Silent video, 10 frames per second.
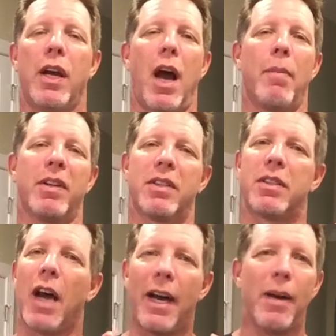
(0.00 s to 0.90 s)
I'm
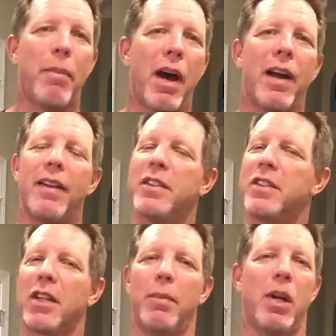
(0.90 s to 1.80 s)
excited about it. This
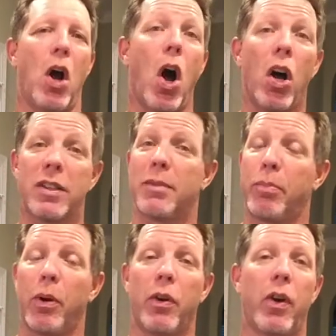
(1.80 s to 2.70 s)
is going to be an awesome
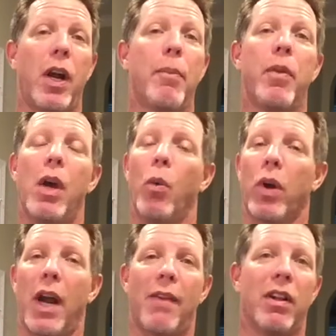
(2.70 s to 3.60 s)
program. We're
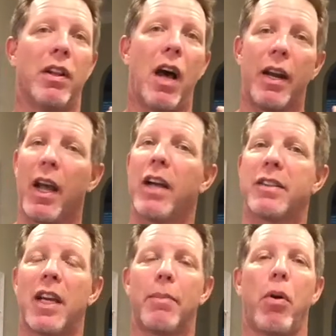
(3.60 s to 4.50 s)
going to have a lot of guys
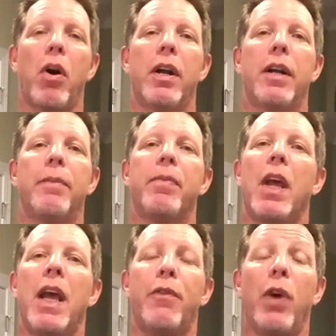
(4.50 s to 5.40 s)
take part in it.
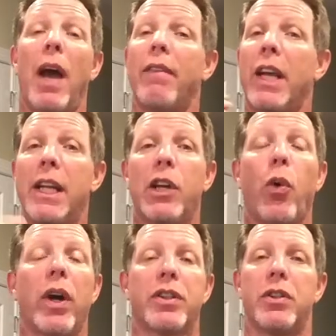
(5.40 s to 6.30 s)
If you have any
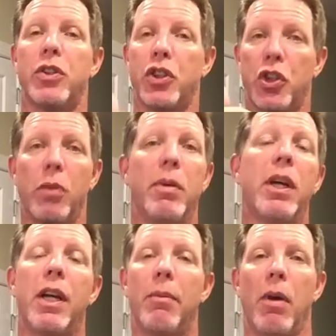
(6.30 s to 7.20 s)
questions, shoot me
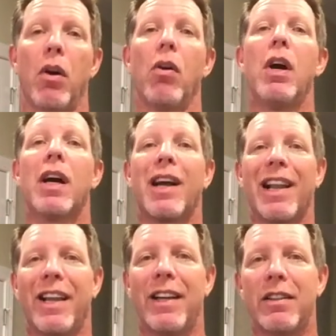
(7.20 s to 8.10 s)
an email,
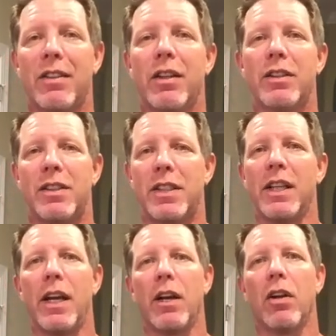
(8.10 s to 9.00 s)
Clint,
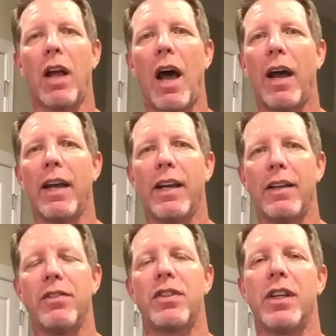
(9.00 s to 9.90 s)

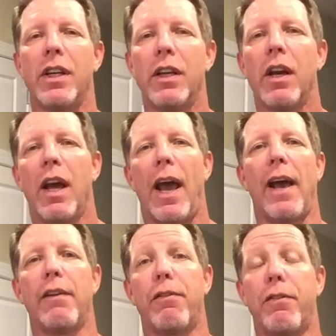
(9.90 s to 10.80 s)
C-L-I-N-T,
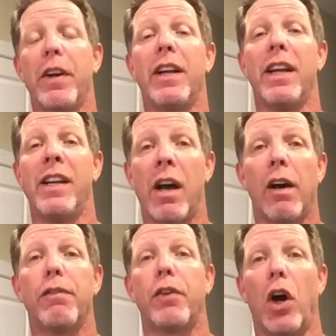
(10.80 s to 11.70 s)
at
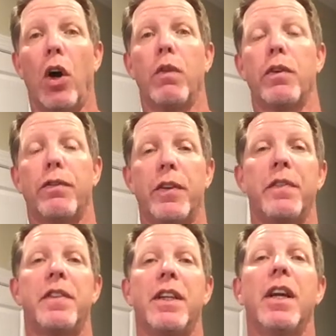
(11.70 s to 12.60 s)

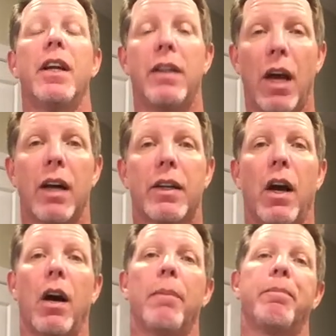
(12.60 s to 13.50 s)

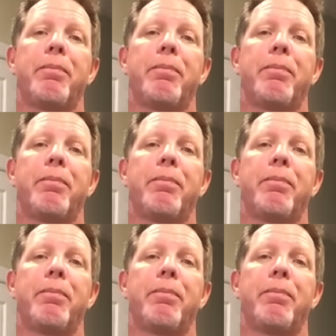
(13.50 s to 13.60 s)
fitenoughover50.com.